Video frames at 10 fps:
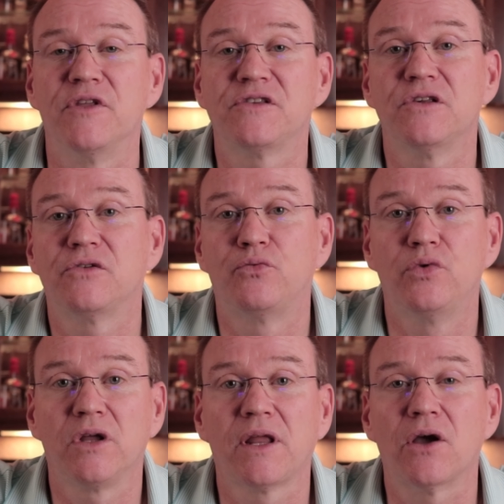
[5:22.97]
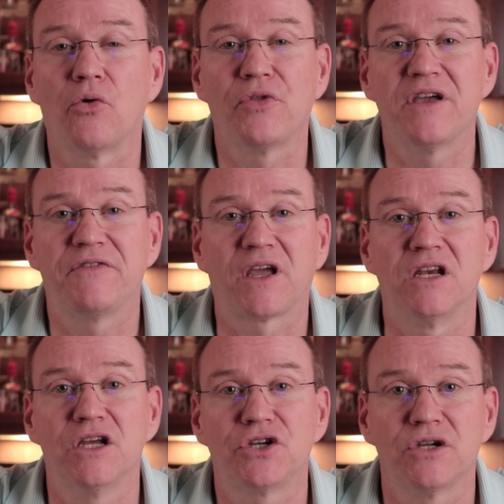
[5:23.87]
This is really only if the
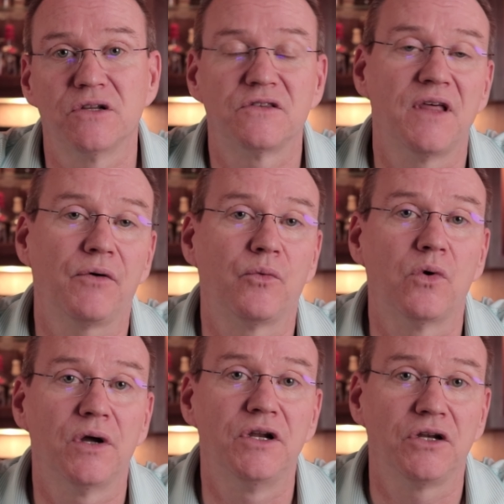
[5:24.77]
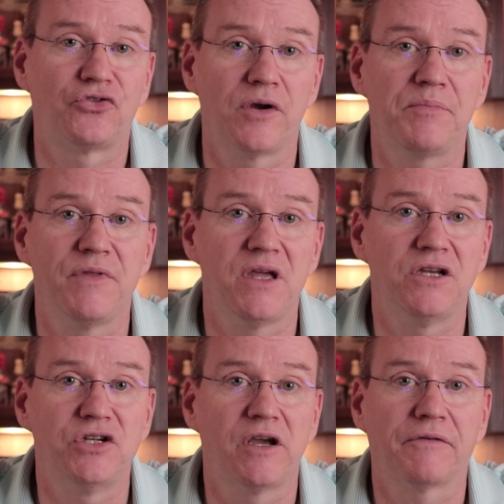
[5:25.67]
conditions that would trip the
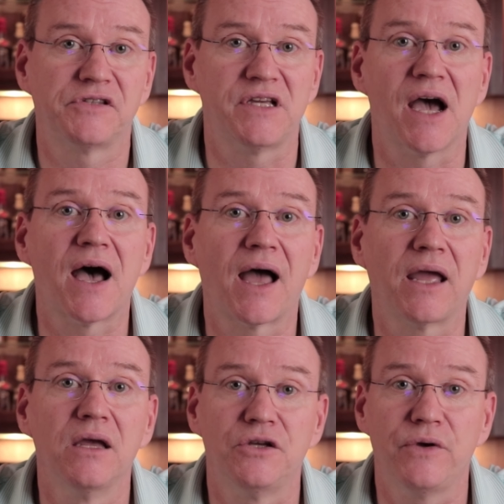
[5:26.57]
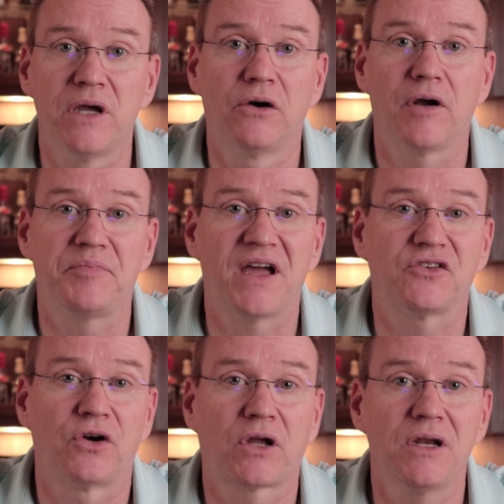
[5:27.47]
GFCI to interrupt that
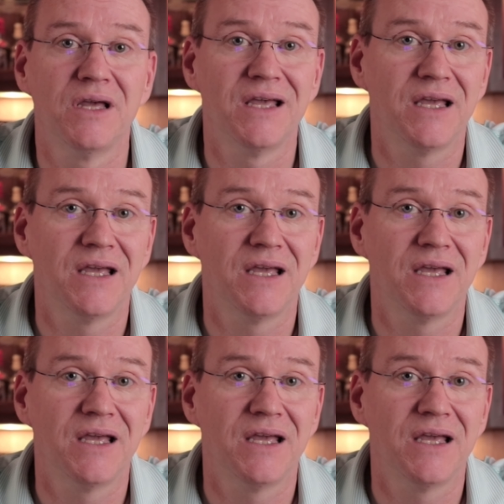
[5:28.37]
circuit